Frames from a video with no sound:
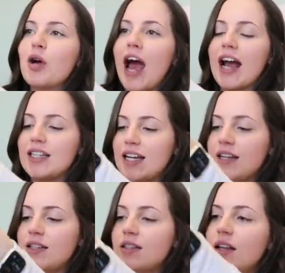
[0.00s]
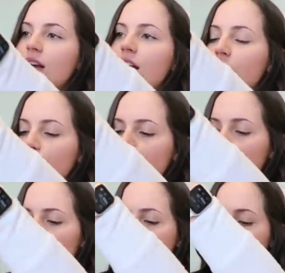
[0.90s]
practice to
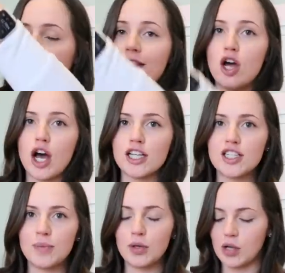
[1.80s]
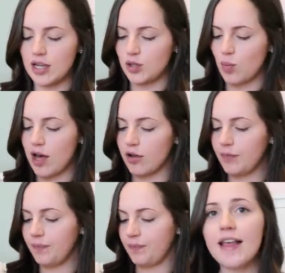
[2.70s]
use it in the hospital as
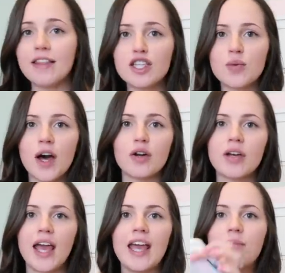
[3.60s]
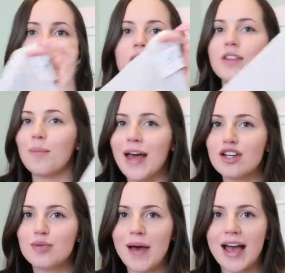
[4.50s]
well. And this swaddle came with the
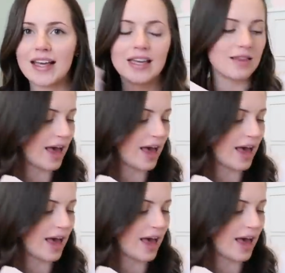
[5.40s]
mesh baggie